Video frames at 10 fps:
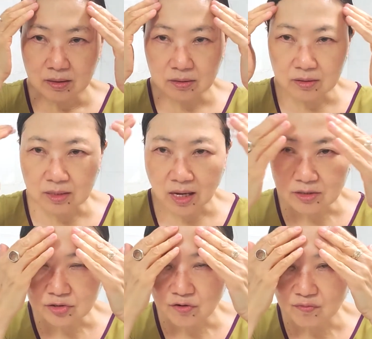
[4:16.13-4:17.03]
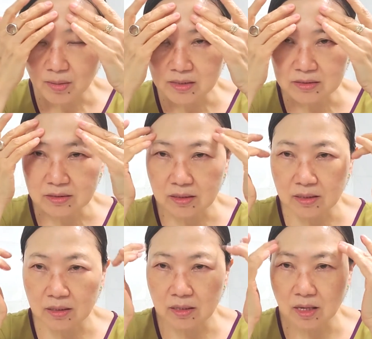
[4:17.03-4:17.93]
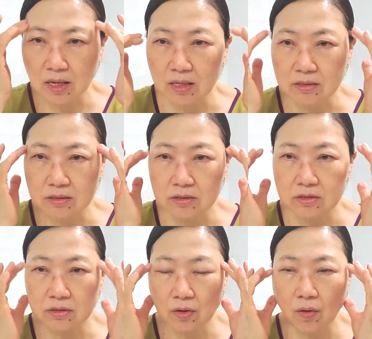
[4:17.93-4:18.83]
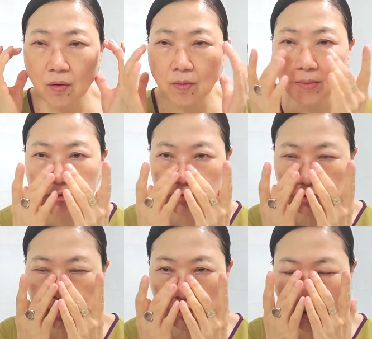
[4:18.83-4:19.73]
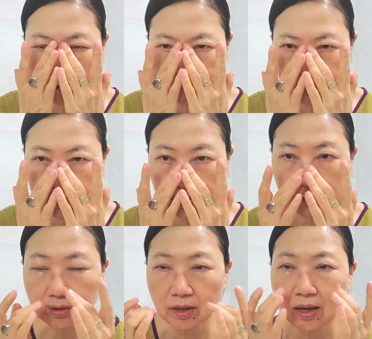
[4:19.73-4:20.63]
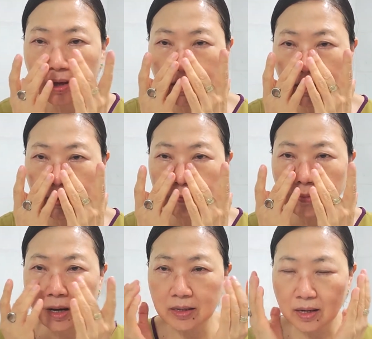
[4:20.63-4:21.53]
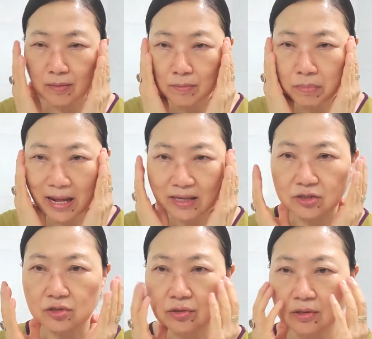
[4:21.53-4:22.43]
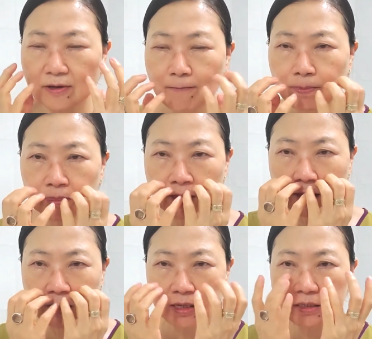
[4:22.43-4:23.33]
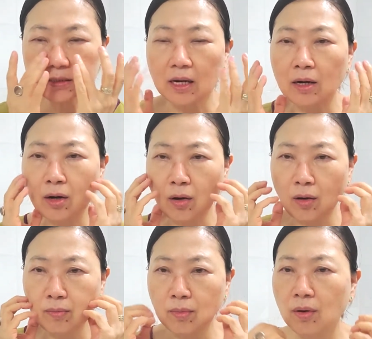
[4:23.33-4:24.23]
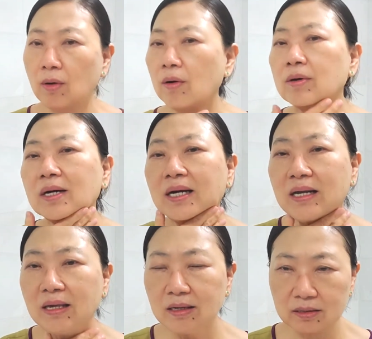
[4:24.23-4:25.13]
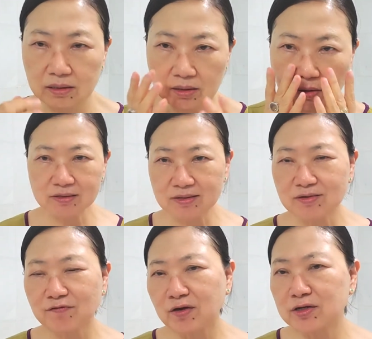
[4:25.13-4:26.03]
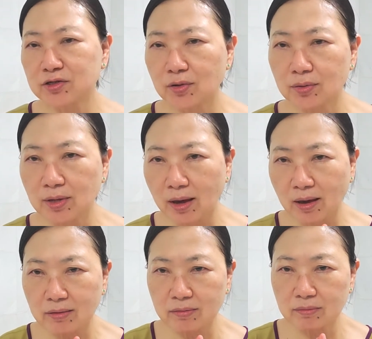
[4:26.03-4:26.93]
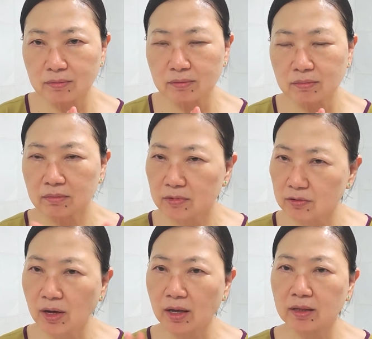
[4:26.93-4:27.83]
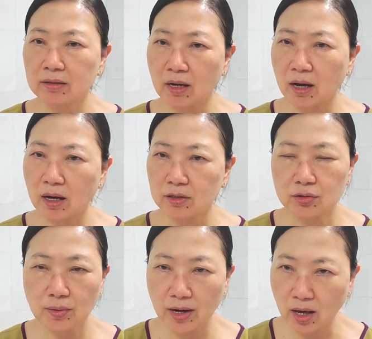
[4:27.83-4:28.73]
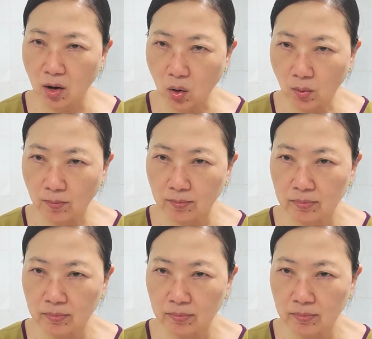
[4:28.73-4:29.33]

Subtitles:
The texture of my skin is so much softer, and my complexion is a lot more clear. This is the facial that you can do it at home.